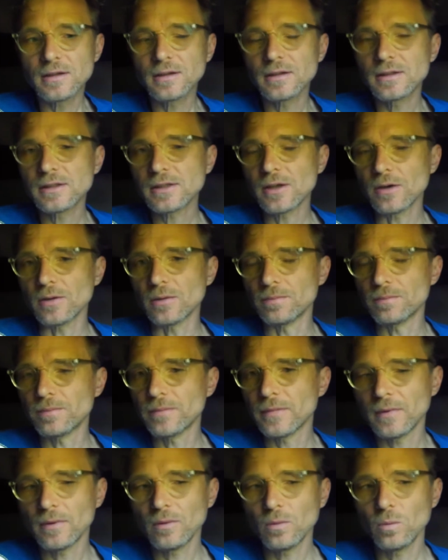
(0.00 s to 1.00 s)
So,
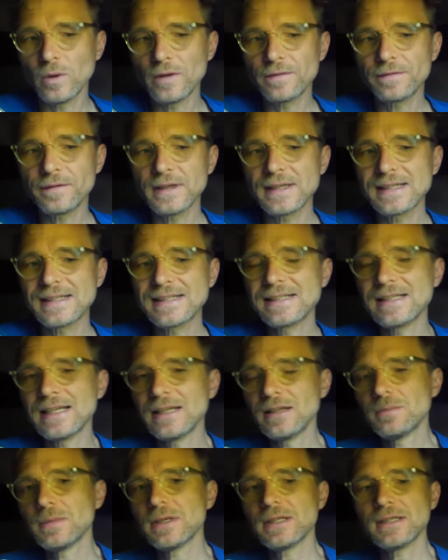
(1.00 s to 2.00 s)
with
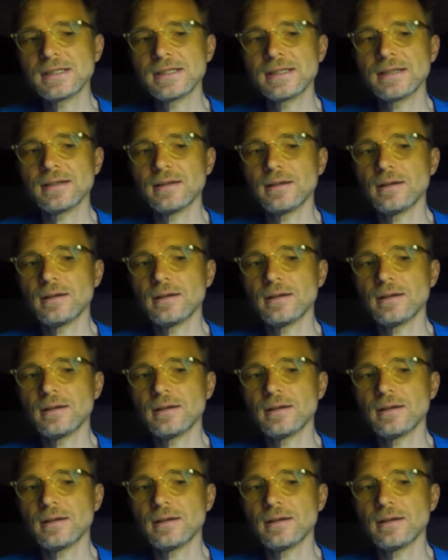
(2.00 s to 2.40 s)
cinemas